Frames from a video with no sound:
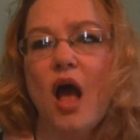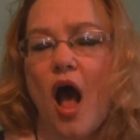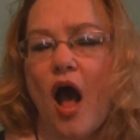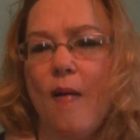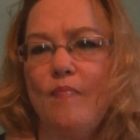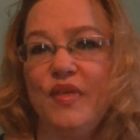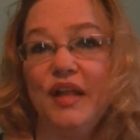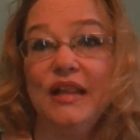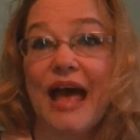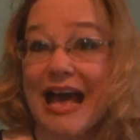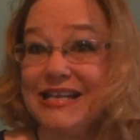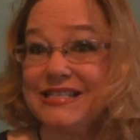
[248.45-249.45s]
The
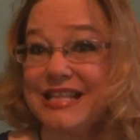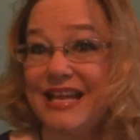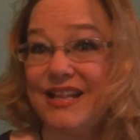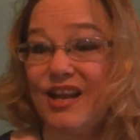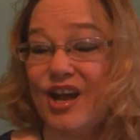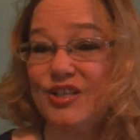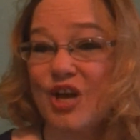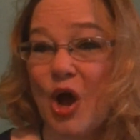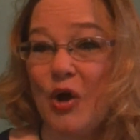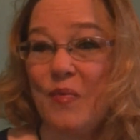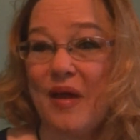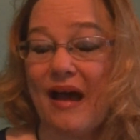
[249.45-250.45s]
last thing that I'll
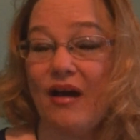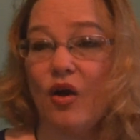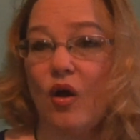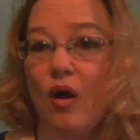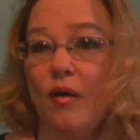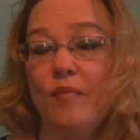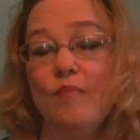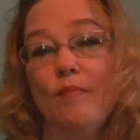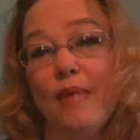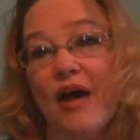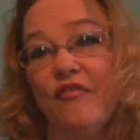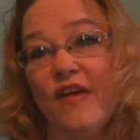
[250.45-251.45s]
talk about are
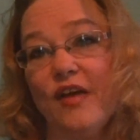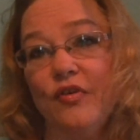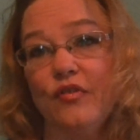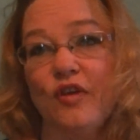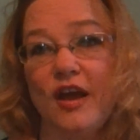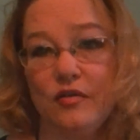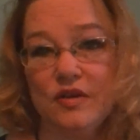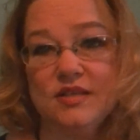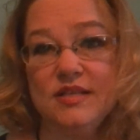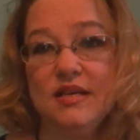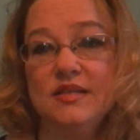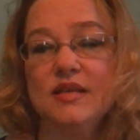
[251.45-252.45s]
my favorite
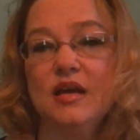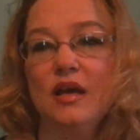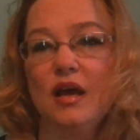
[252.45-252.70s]
fragrances.